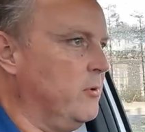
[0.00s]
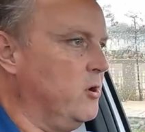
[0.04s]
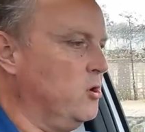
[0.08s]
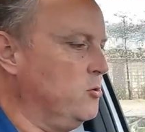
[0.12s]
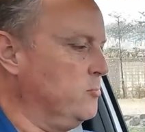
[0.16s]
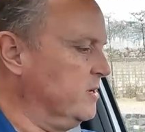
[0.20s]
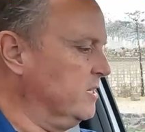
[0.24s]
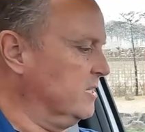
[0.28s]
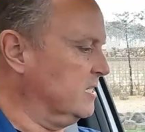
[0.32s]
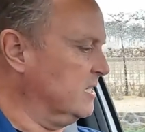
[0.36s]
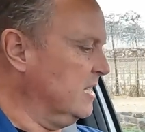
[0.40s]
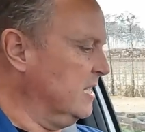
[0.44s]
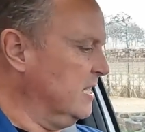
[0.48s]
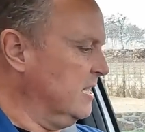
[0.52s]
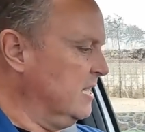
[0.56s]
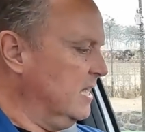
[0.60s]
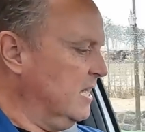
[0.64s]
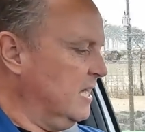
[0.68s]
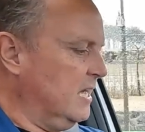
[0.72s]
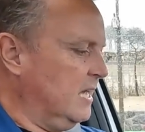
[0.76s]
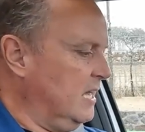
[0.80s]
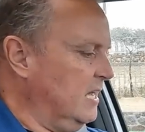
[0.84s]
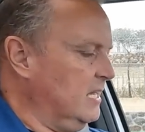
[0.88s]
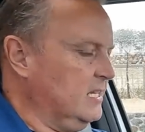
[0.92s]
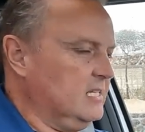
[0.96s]
moment,
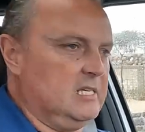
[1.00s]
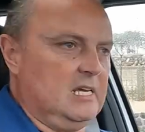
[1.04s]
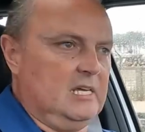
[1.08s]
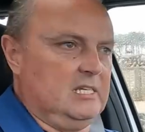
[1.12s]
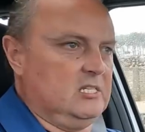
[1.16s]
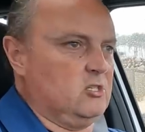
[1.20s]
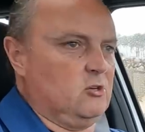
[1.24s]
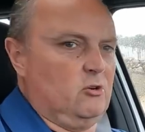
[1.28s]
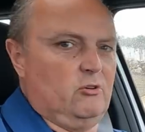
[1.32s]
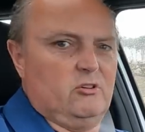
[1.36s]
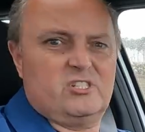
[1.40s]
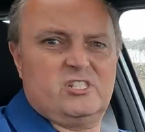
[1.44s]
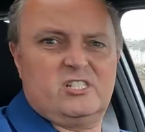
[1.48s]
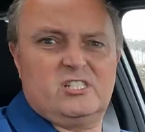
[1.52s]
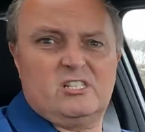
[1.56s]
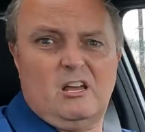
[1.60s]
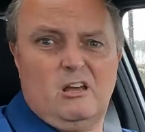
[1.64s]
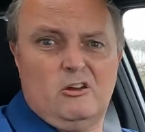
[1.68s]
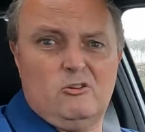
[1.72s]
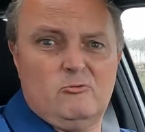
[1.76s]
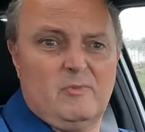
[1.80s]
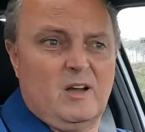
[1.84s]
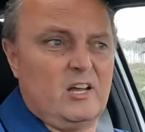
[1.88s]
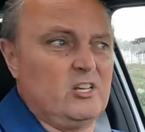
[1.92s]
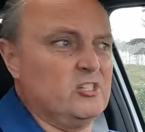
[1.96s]
it's got
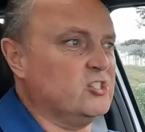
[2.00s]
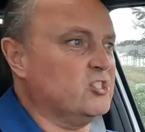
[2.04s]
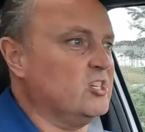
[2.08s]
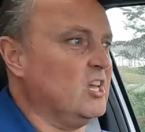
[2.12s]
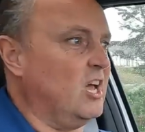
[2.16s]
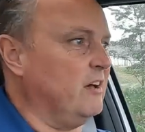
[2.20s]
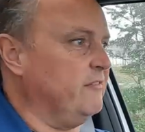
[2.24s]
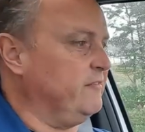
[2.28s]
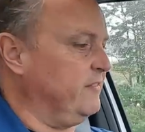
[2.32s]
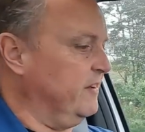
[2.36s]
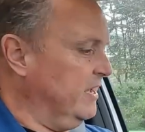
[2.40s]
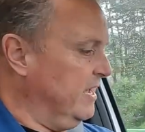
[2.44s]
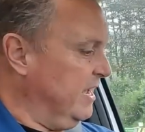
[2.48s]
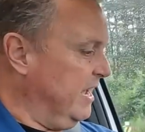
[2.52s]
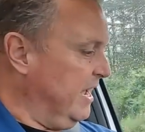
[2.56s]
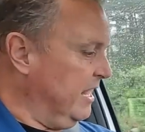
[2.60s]
so much stuff.